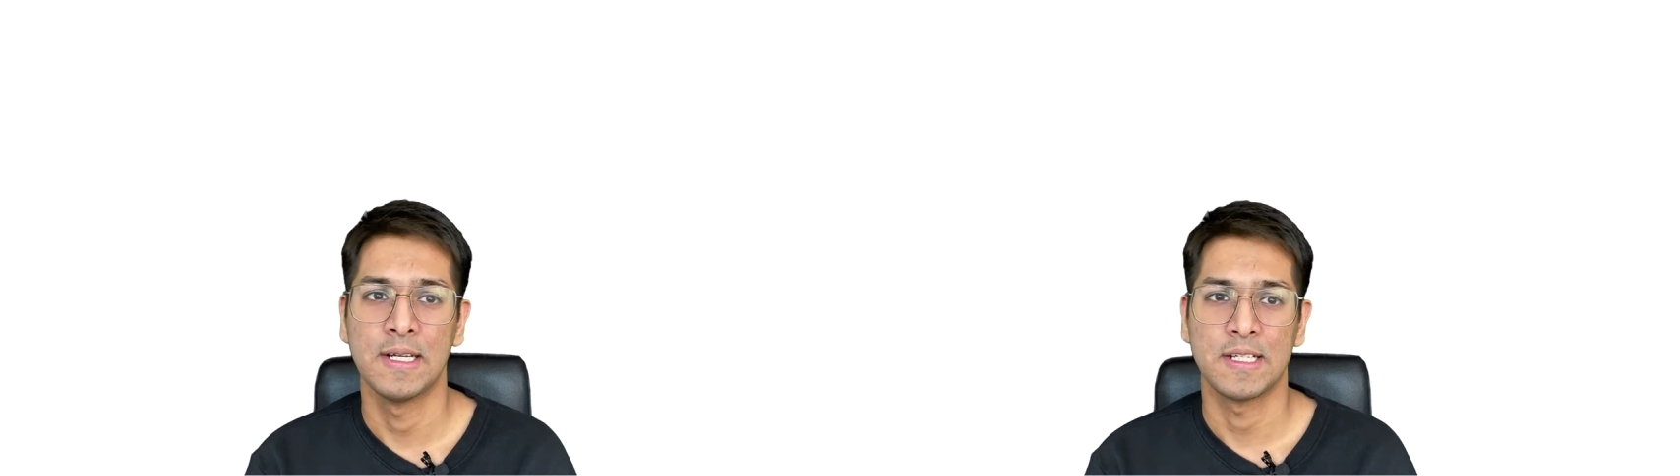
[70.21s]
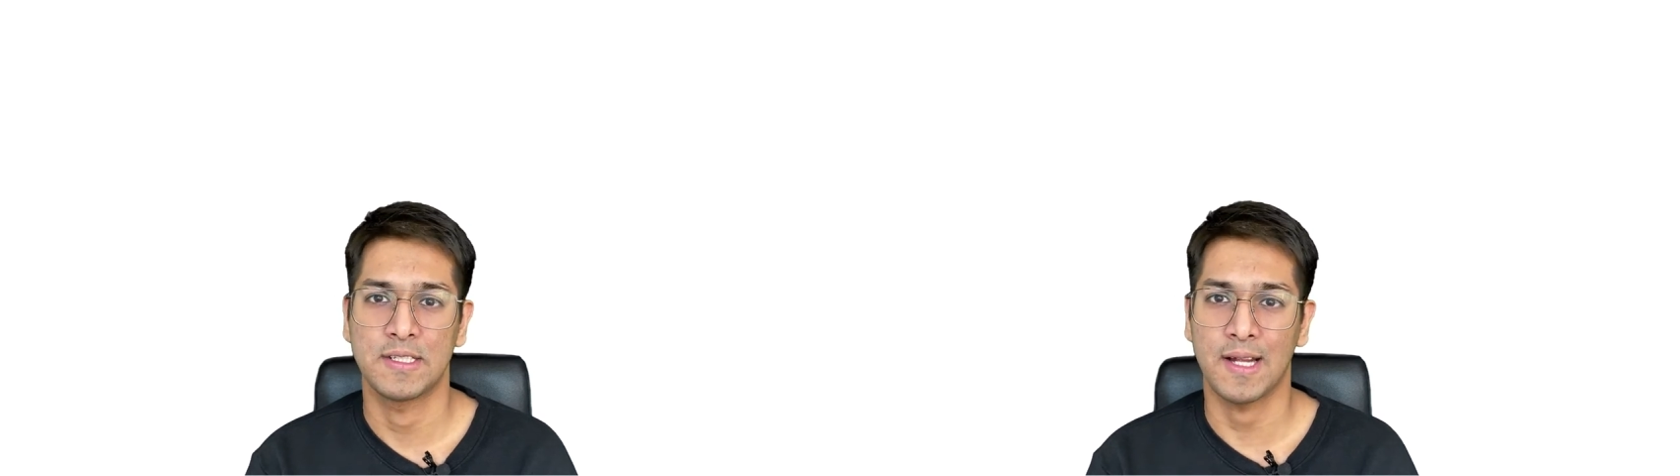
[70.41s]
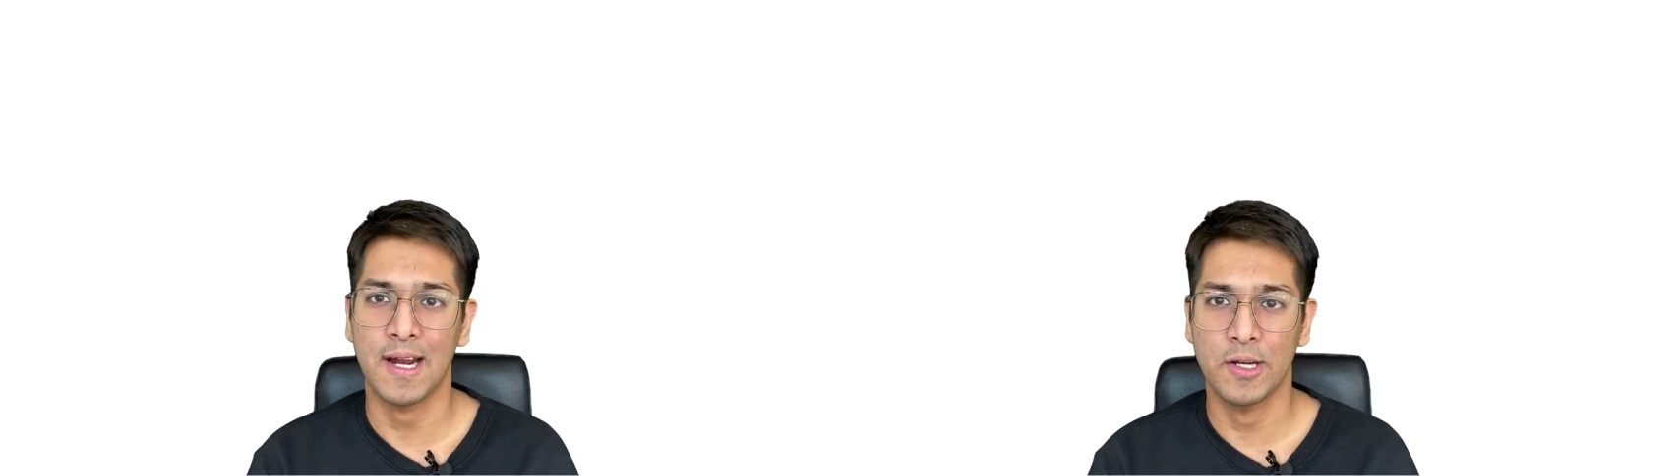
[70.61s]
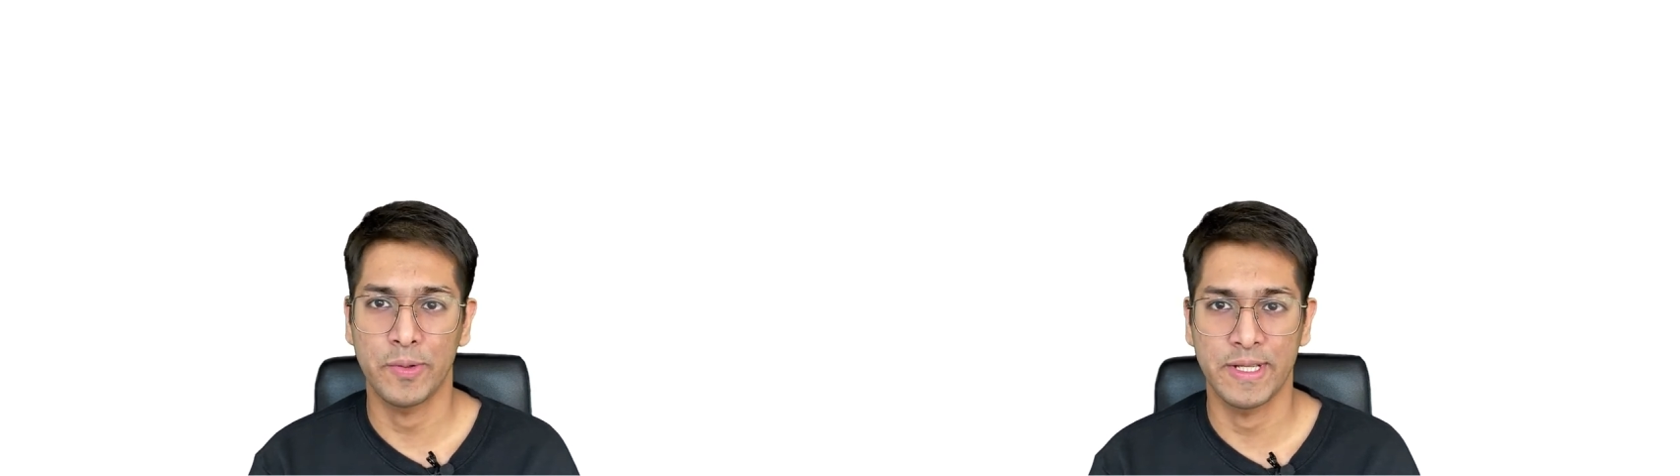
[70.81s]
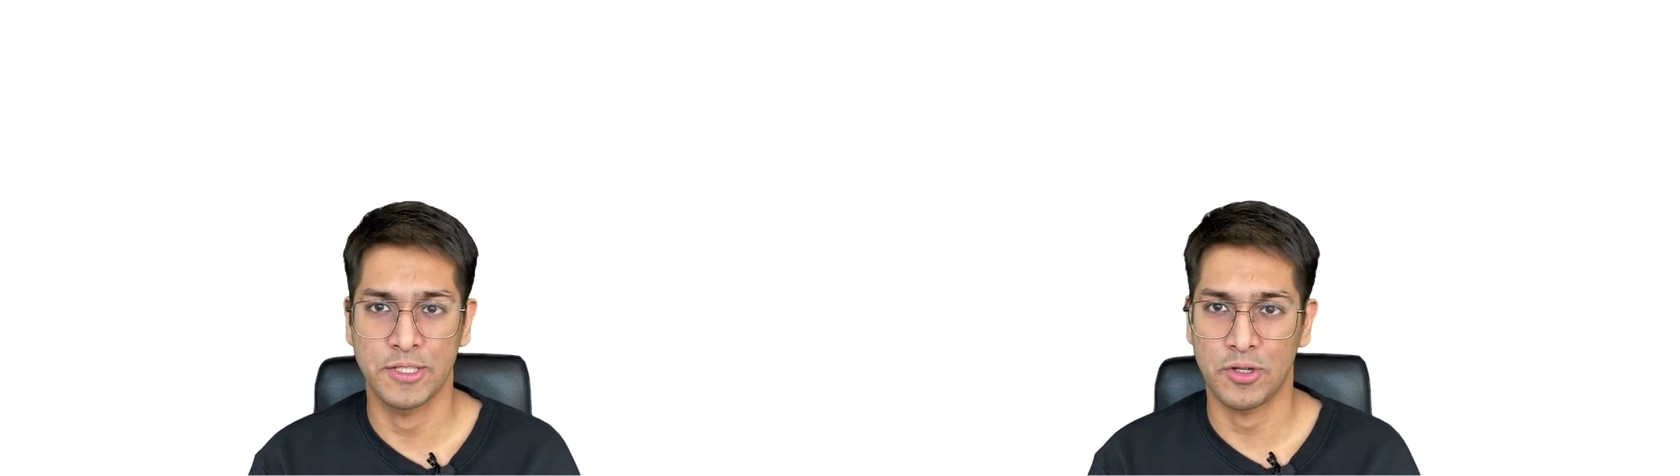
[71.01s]
start
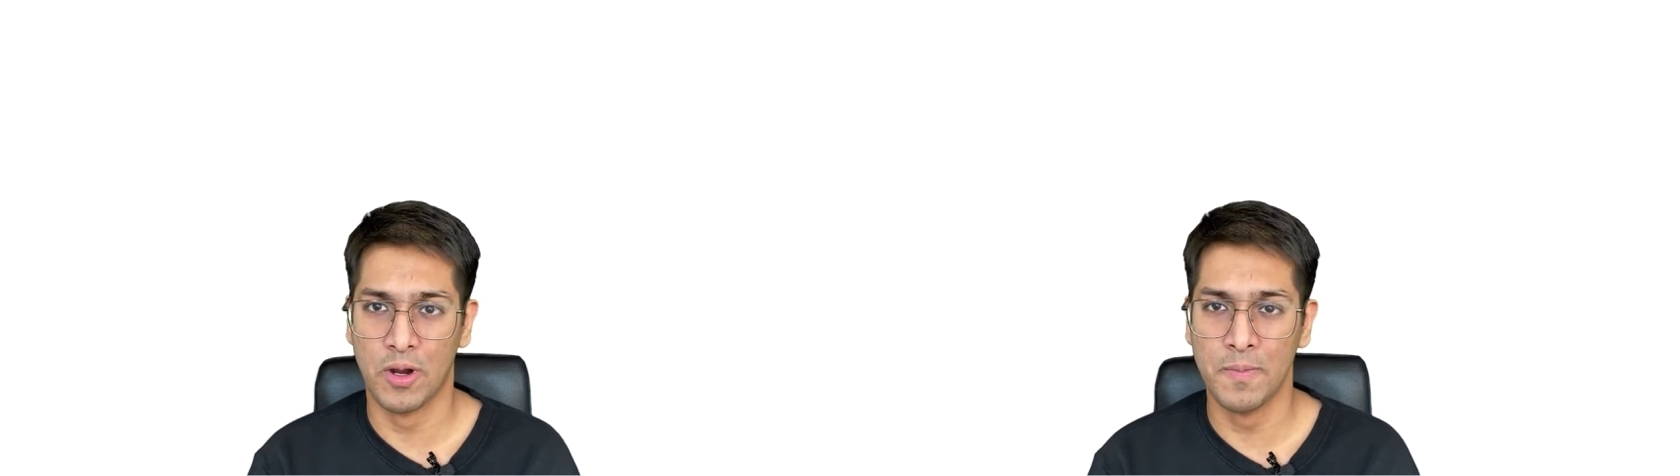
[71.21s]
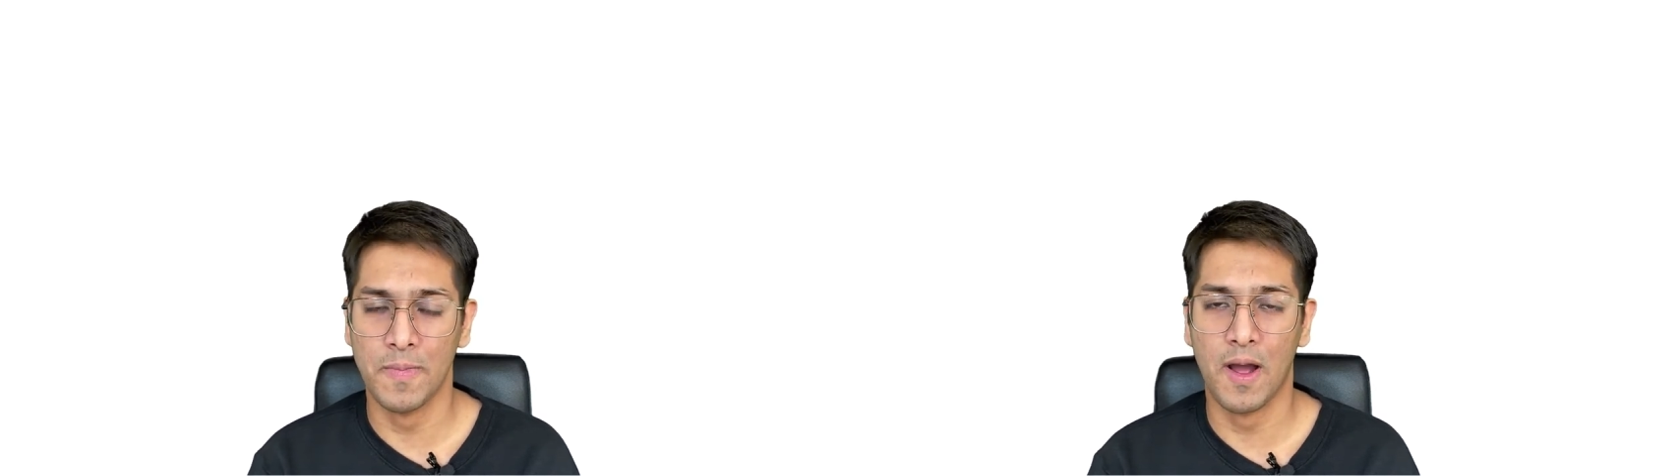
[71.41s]
doing job